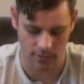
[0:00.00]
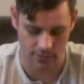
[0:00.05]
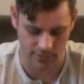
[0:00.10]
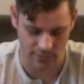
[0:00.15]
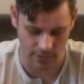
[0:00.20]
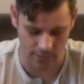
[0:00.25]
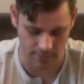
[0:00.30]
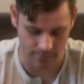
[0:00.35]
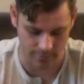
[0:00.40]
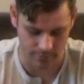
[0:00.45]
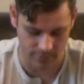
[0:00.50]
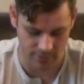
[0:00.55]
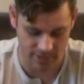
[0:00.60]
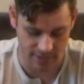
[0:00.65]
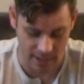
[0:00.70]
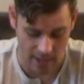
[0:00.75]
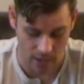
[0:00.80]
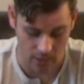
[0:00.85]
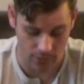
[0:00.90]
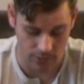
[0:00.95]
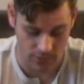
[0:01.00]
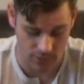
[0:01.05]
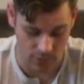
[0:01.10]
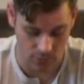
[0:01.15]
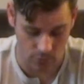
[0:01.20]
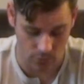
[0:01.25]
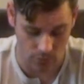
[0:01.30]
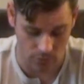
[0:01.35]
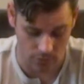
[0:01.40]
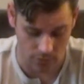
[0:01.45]
some
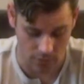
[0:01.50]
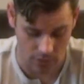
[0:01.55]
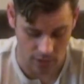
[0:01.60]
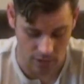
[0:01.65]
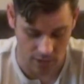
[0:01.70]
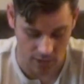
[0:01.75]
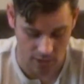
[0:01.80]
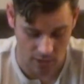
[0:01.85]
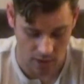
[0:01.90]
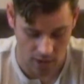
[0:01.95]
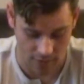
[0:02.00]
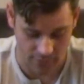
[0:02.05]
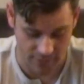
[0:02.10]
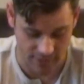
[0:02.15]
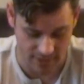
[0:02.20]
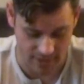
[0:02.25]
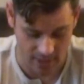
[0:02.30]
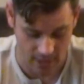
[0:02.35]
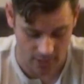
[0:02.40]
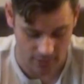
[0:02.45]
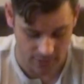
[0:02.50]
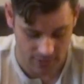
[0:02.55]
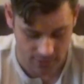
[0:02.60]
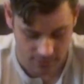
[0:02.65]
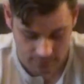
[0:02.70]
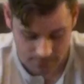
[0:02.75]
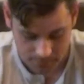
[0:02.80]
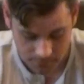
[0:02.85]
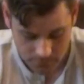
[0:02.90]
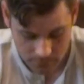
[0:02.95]
stouts or coffee
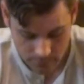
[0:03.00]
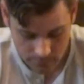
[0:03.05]
stouts,